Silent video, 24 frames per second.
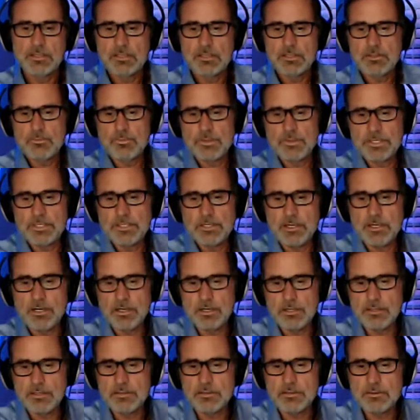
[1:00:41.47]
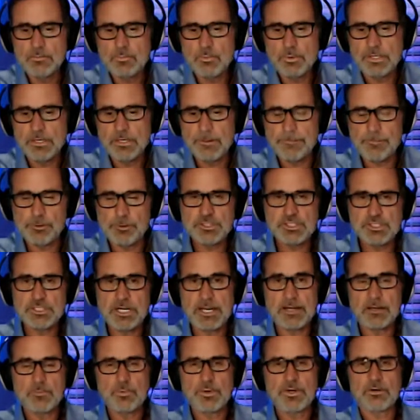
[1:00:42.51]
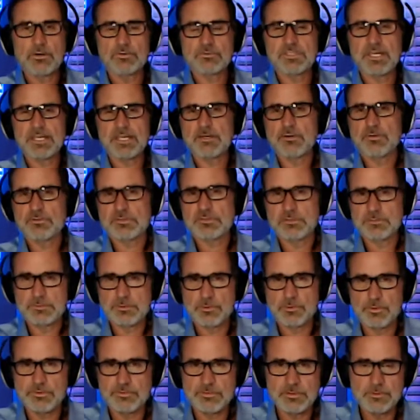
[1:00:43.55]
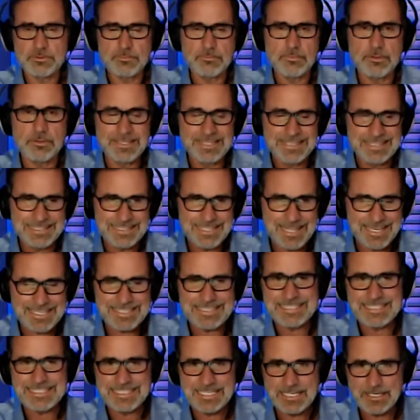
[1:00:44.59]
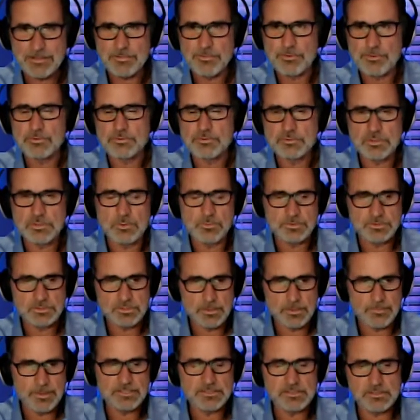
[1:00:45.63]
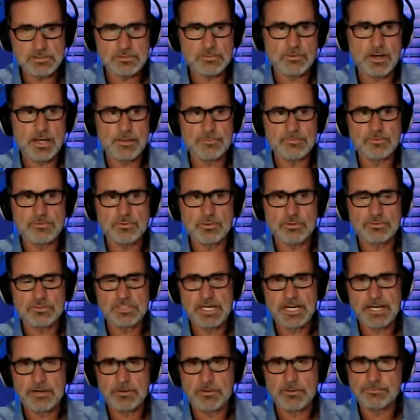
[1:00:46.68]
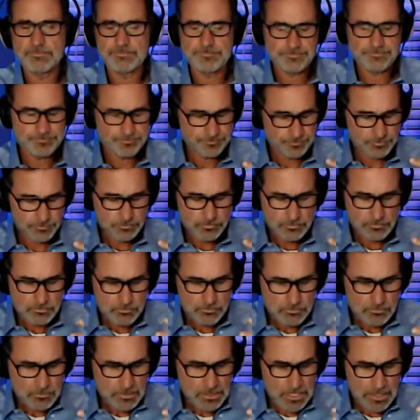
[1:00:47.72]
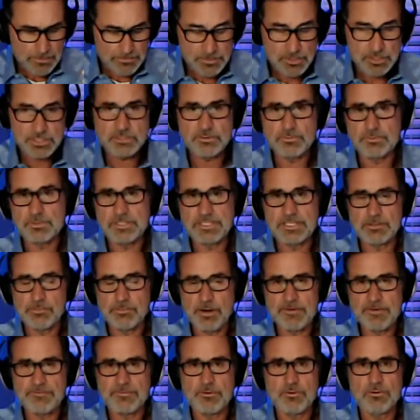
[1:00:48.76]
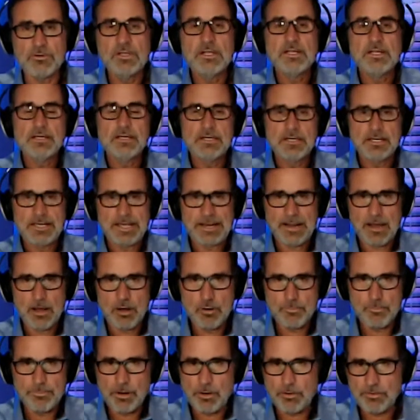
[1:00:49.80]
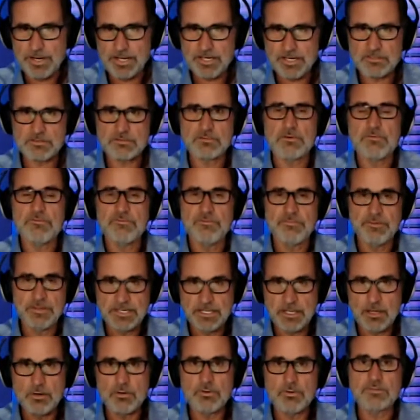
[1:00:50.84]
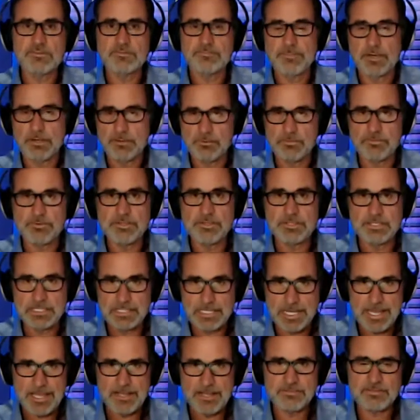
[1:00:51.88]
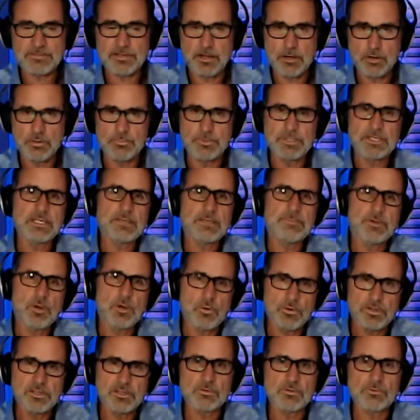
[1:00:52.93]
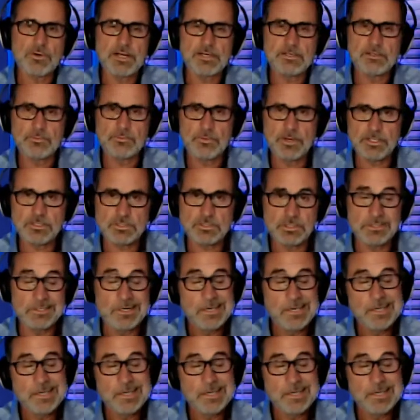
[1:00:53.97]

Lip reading: We appreciate, and we don't take your subscription lightly either. So when somebody subscribes to our channel, I'm genuinely grateful, and I hope our next video is better than the last, and I hope we keep going in the right direction.